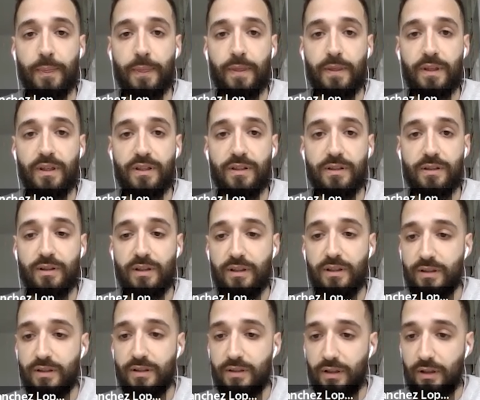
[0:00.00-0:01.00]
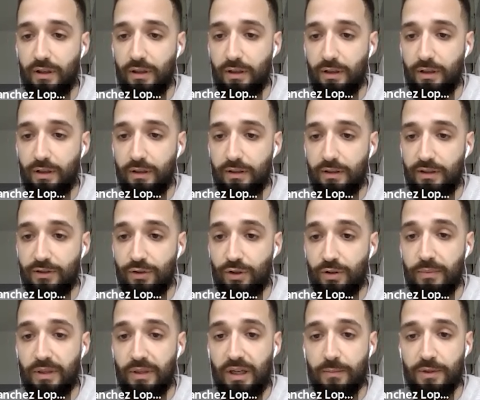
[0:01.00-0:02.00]
this
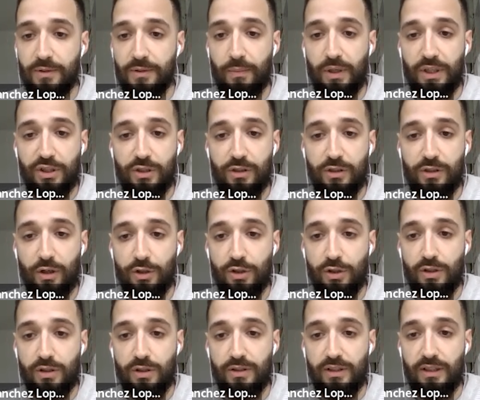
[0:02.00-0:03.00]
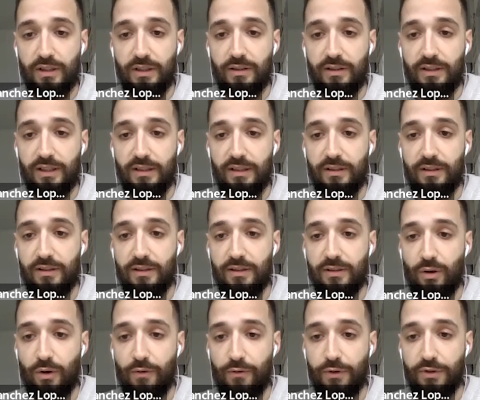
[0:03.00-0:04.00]
term becomes much larger than
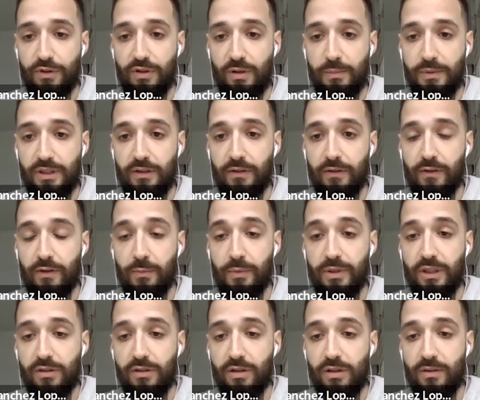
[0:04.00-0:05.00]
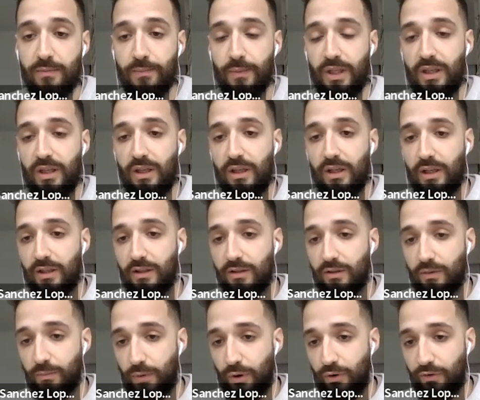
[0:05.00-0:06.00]
this other term in the denominator.
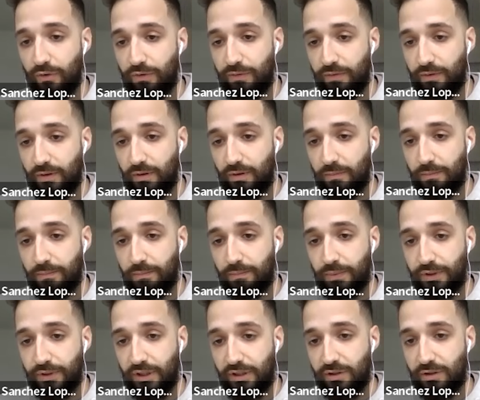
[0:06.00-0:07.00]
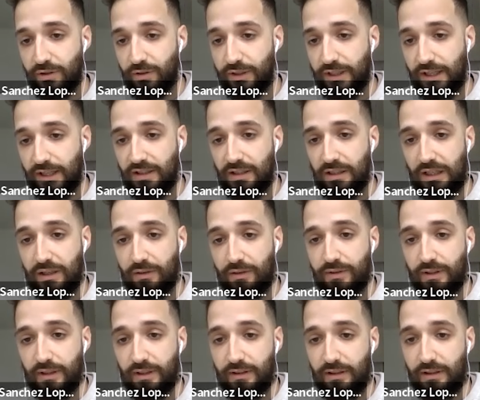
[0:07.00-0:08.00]
So both potentials cancel
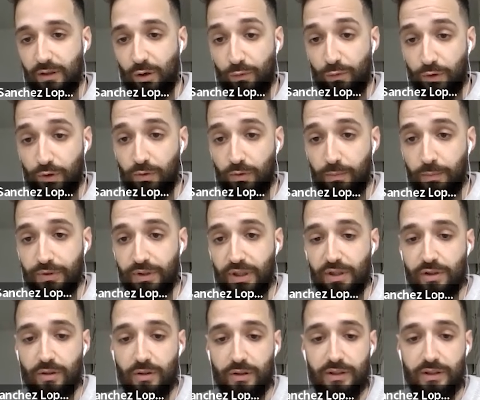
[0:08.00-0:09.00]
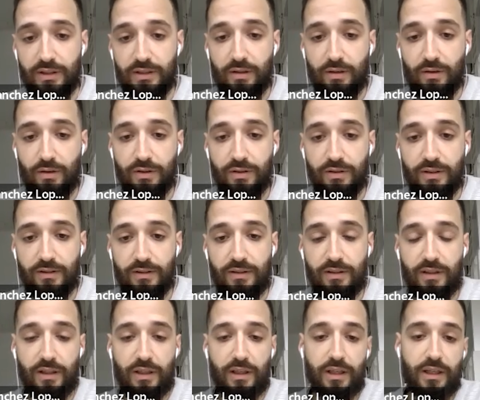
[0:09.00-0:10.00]
out, and the overall potential is just a constant.
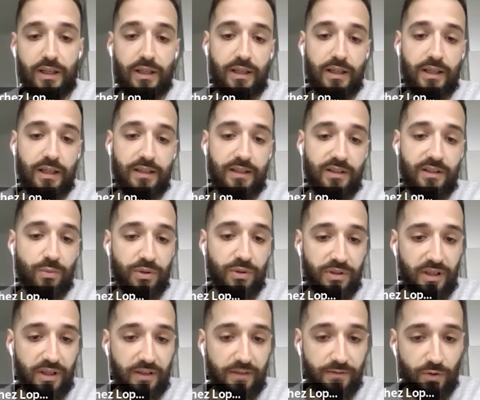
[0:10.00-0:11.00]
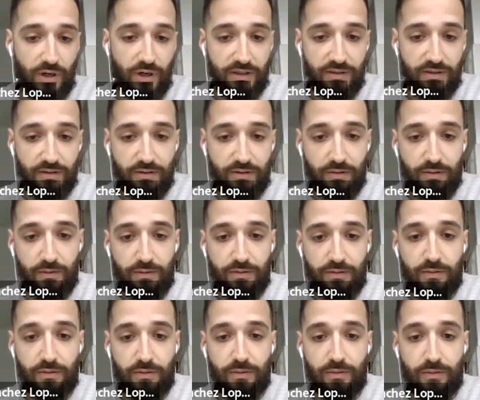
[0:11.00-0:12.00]
And this is what gives rise to
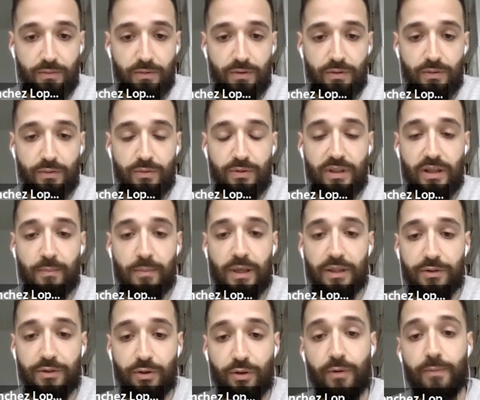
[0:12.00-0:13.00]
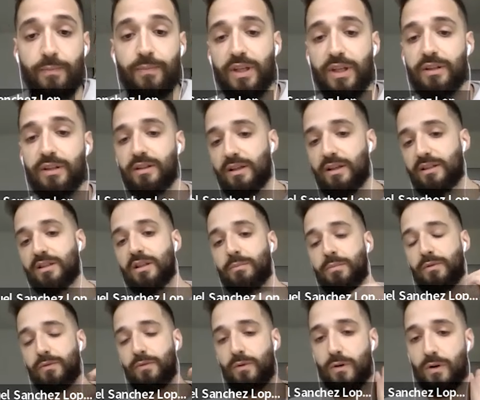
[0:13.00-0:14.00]
the plateau that I said
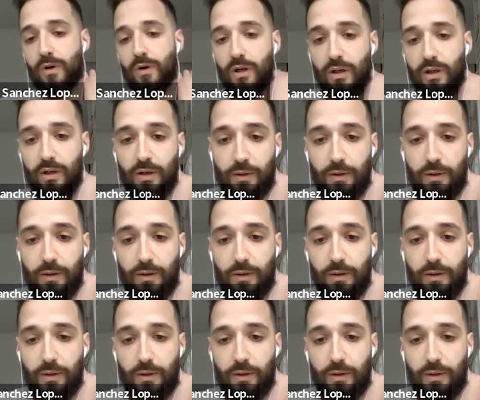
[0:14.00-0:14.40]
before